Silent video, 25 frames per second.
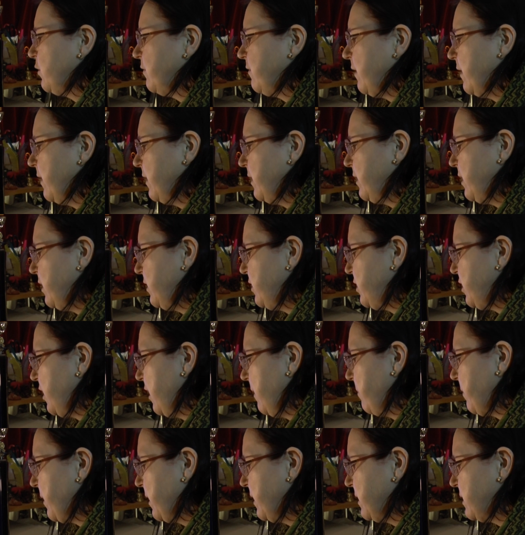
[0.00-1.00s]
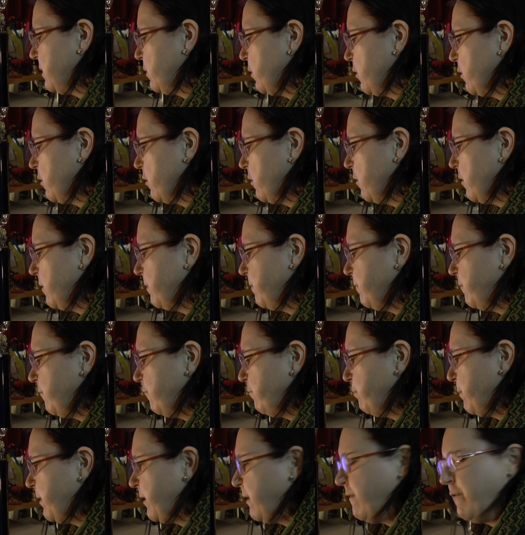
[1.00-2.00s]
find YouTubers will
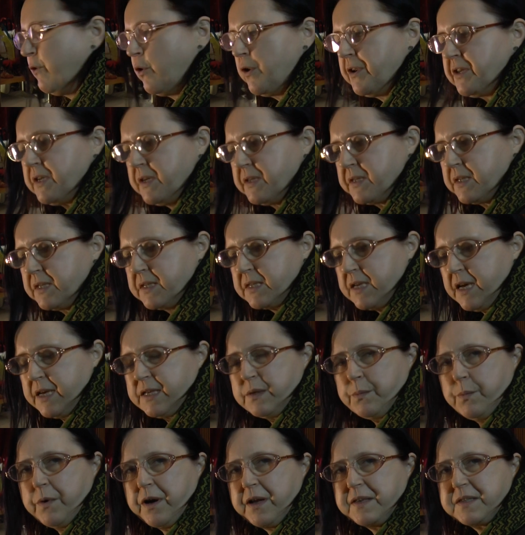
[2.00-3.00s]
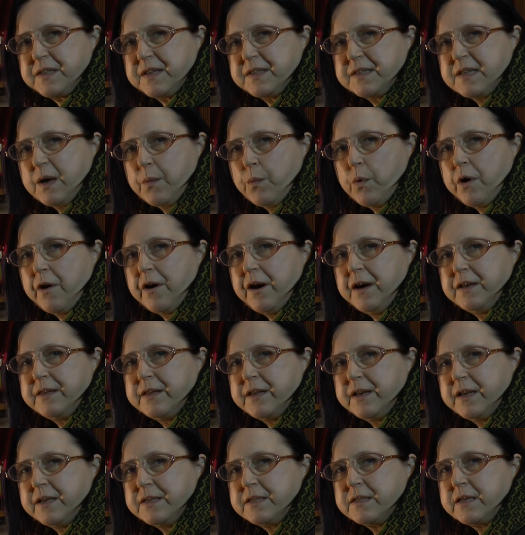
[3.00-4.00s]
avoid using certain words because they're worried
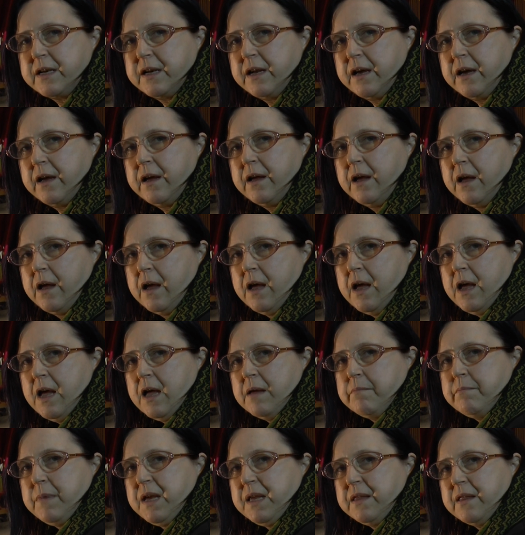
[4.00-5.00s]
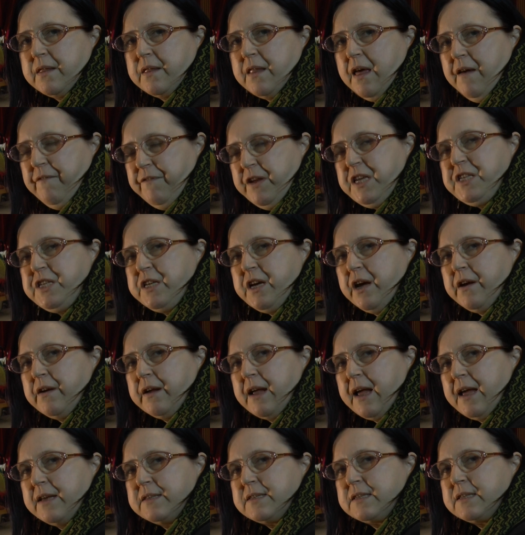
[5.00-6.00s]
that it's going to mean that their video
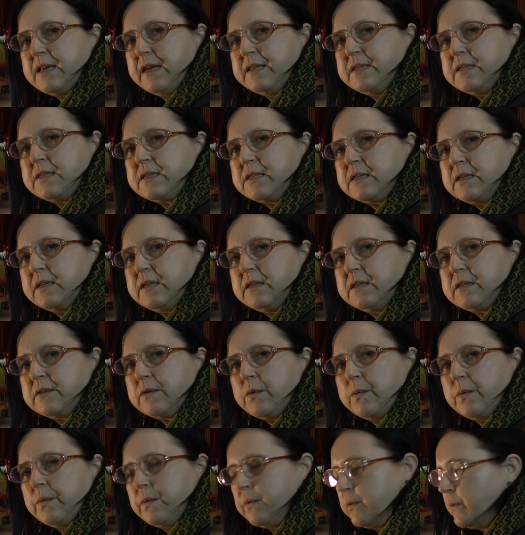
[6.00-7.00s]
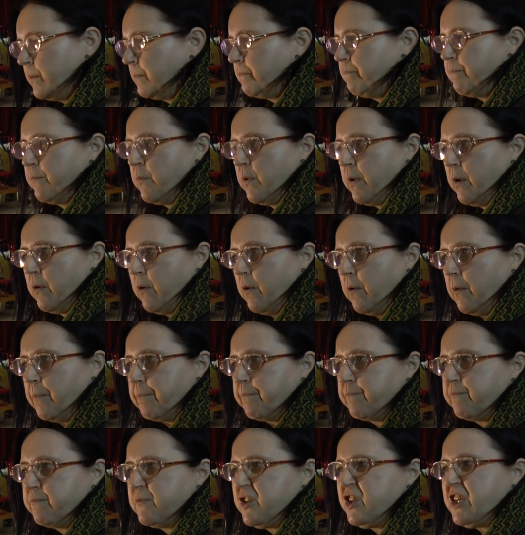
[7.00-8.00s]
gets censored or
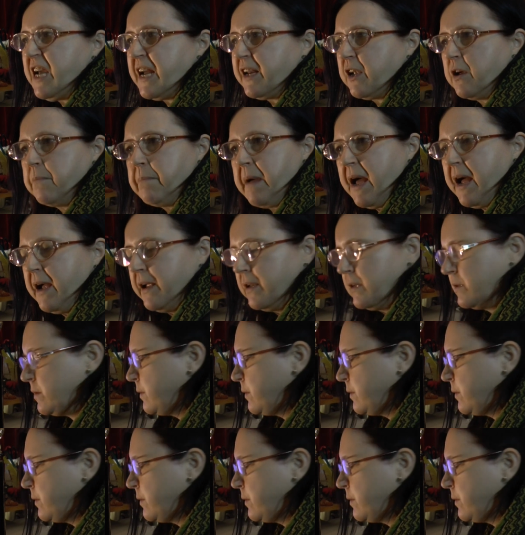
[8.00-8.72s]
shadow banned